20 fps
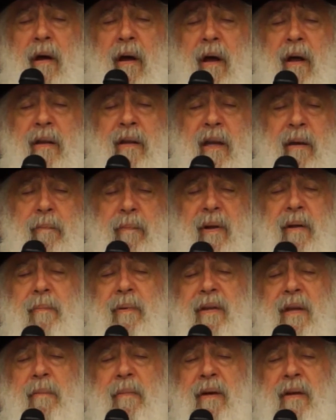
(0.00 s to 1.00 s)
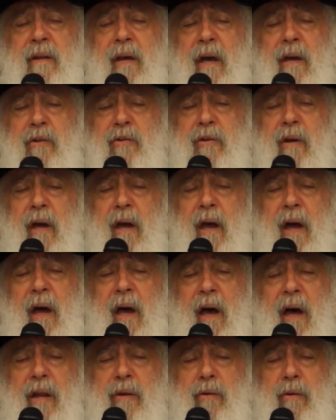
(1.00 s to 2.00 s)
and he build Beit HaMikdash,
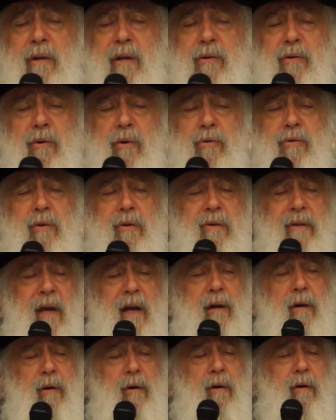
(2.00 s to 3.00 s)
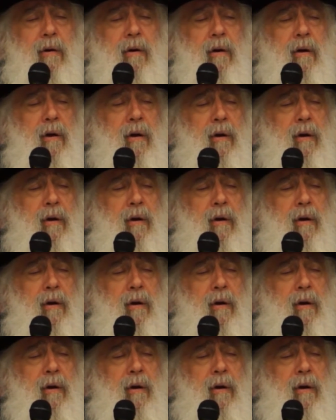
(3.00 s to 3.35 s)
I don't need to go to the tailor